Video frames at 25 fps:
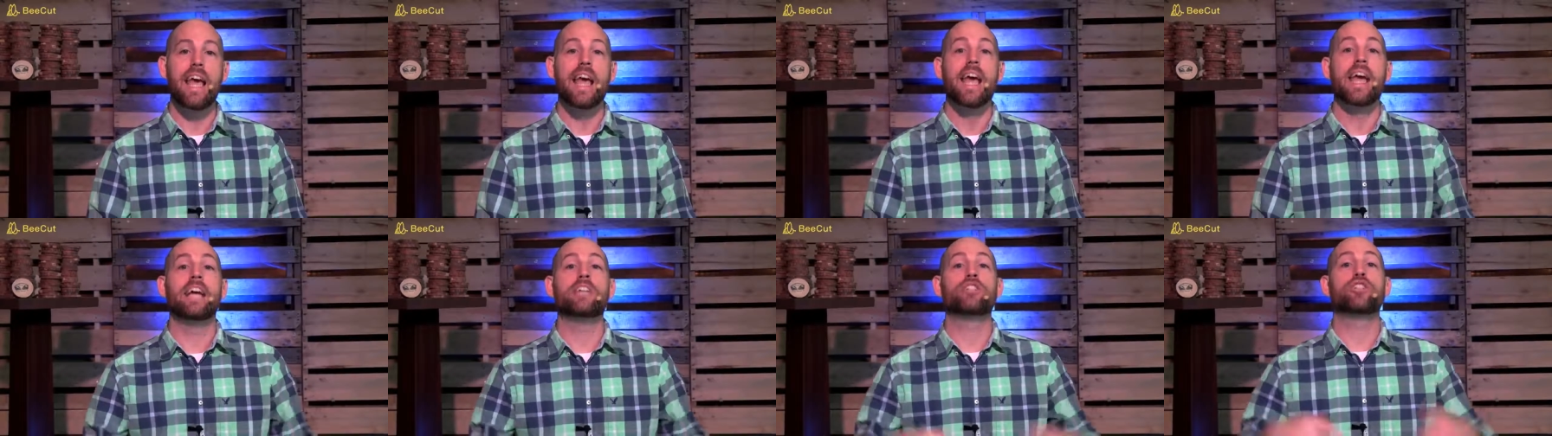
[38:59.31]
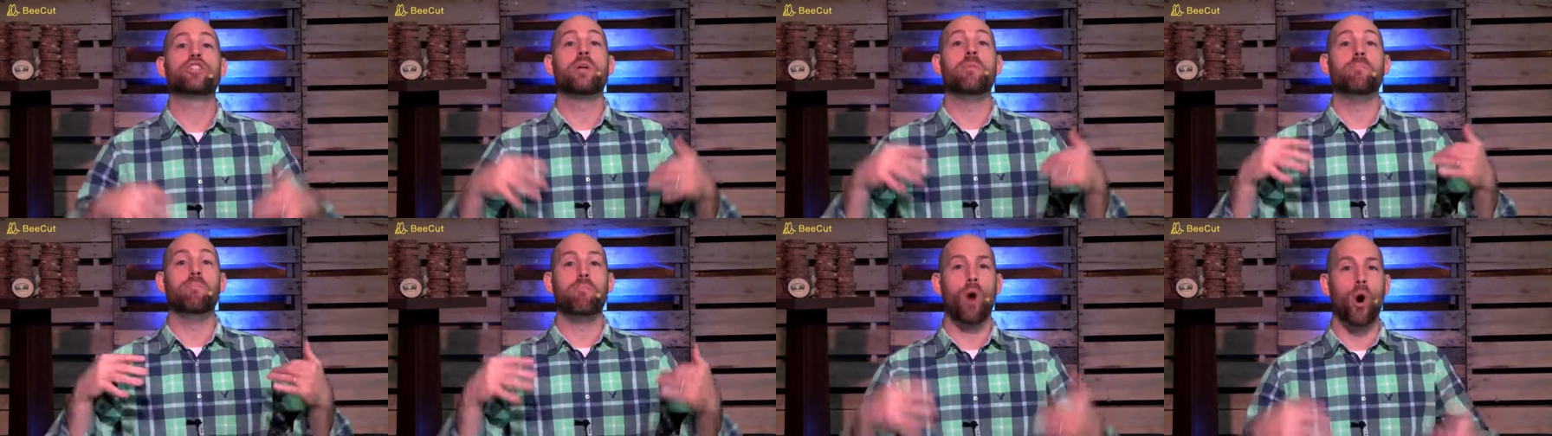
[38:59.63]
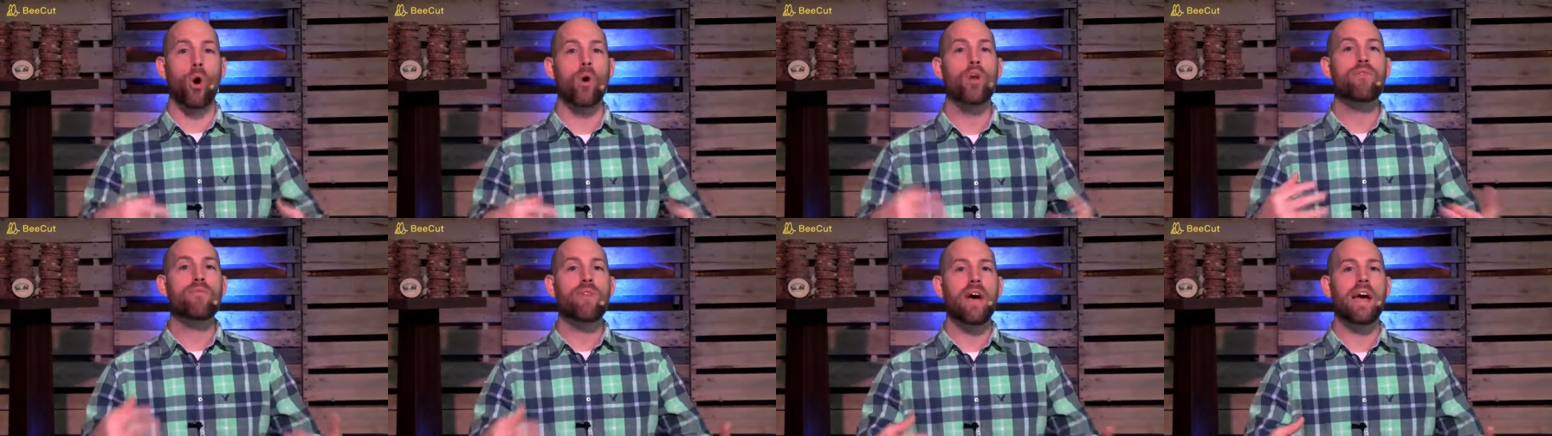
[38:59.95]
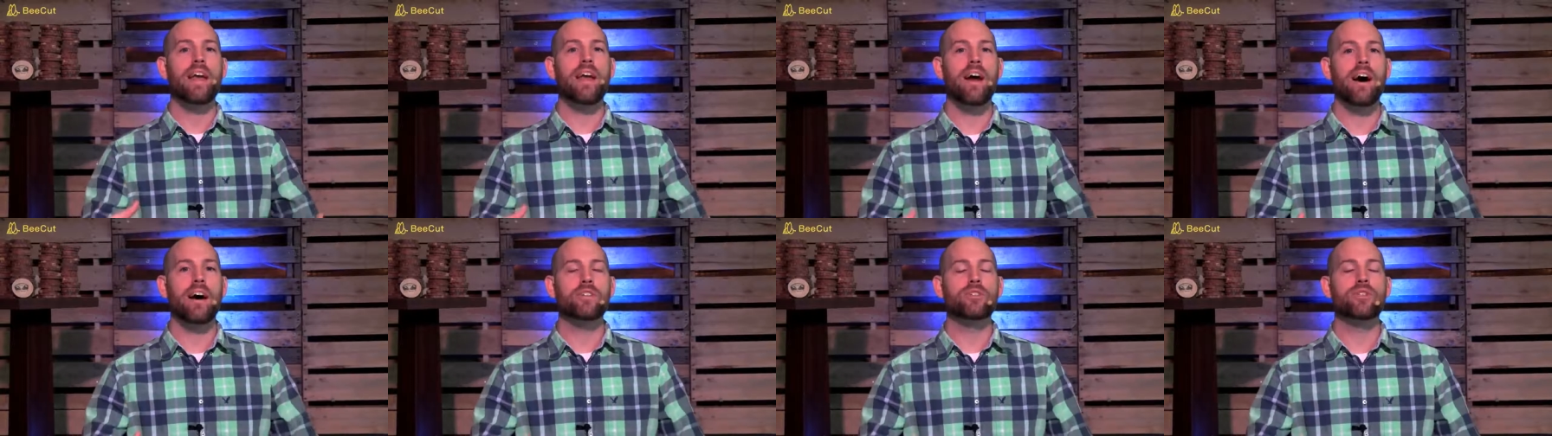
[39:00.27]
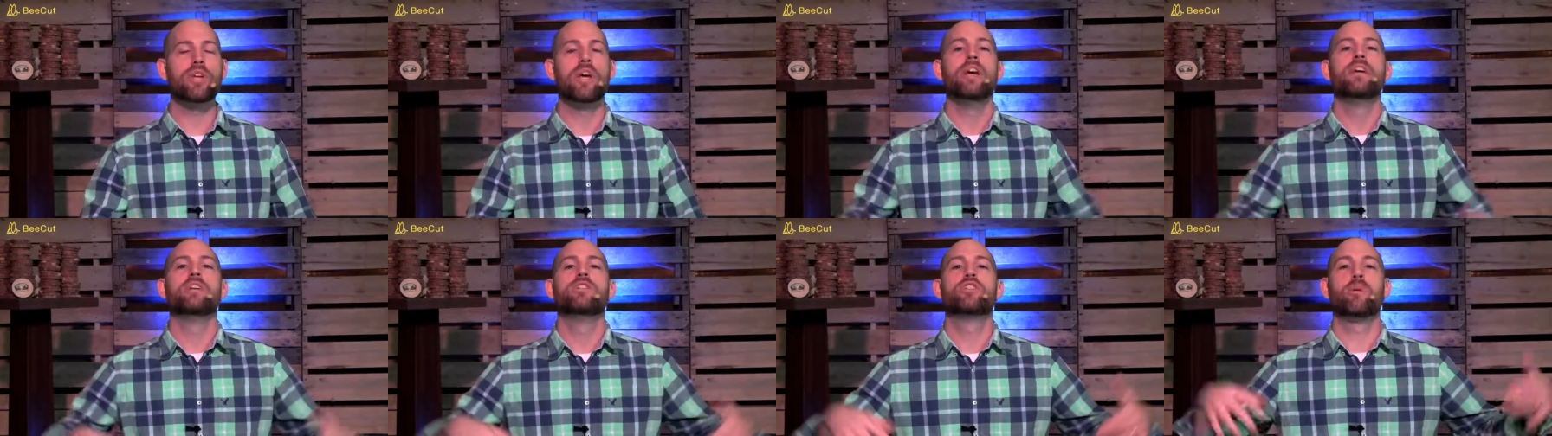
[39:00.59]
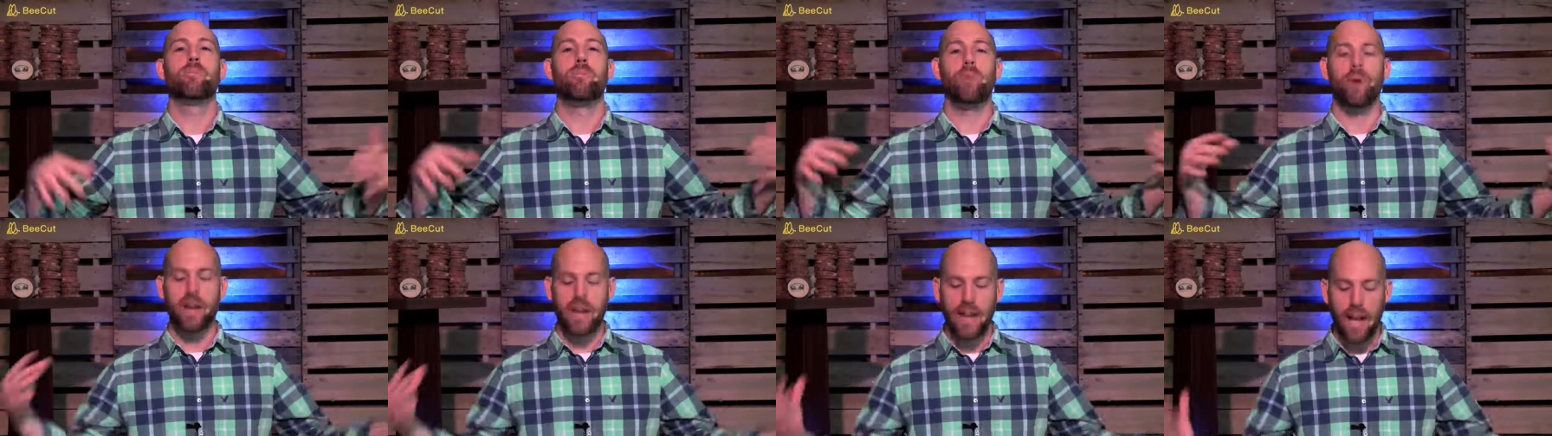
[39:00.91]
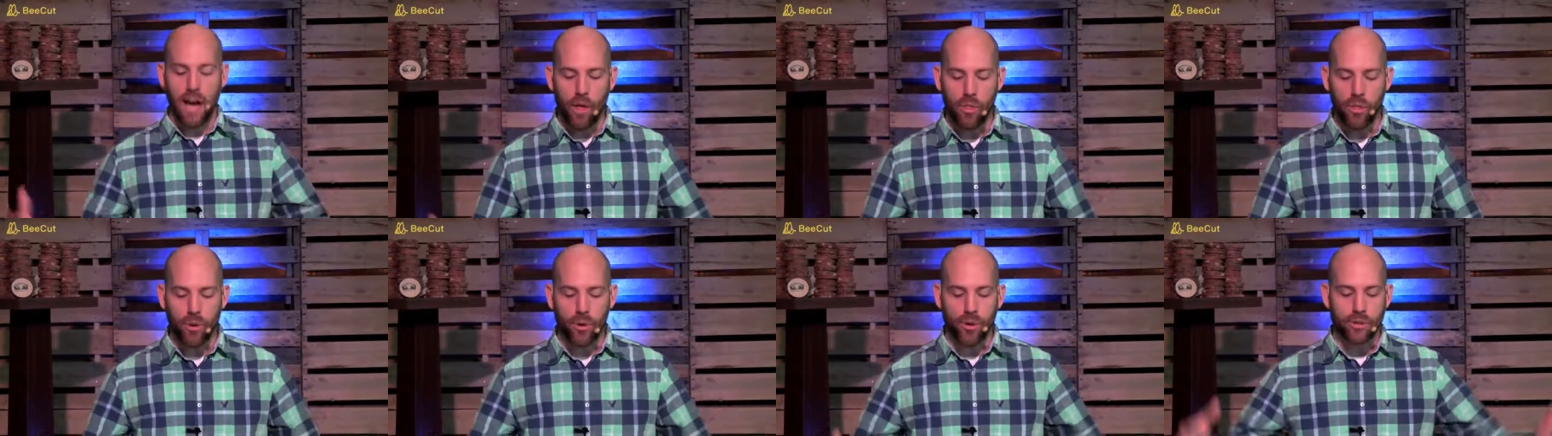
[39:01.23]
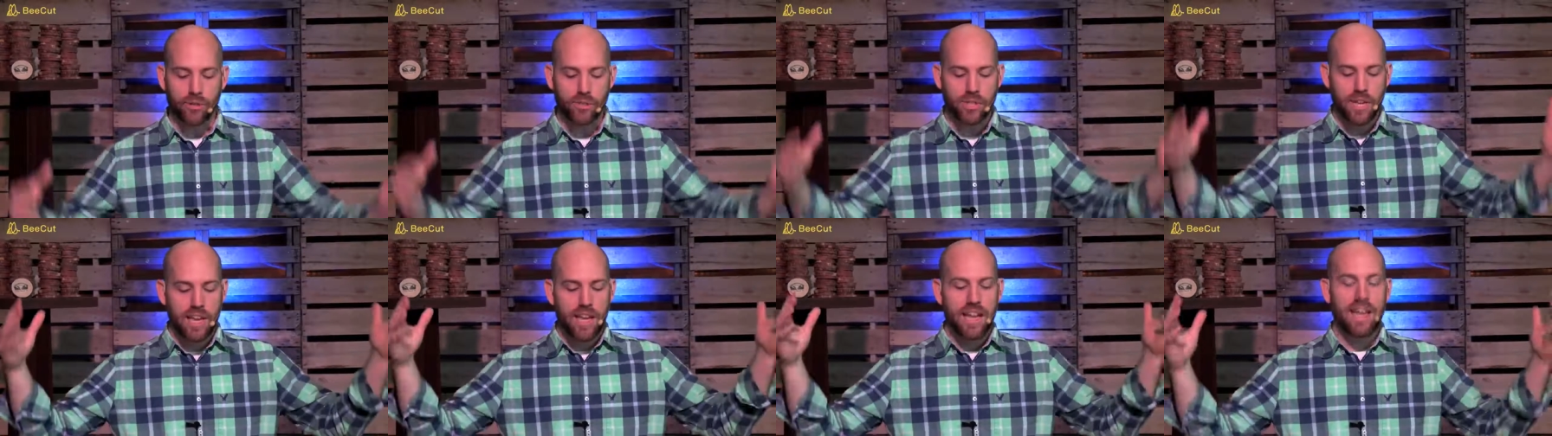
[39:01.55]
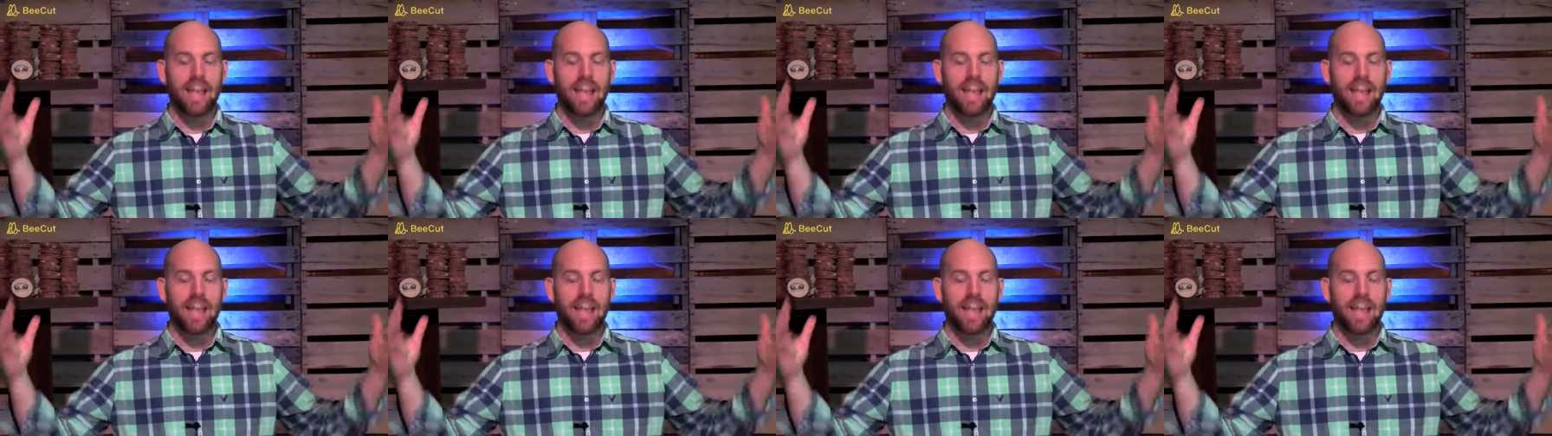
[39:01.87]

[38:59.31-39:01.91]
it should motivate us to bring others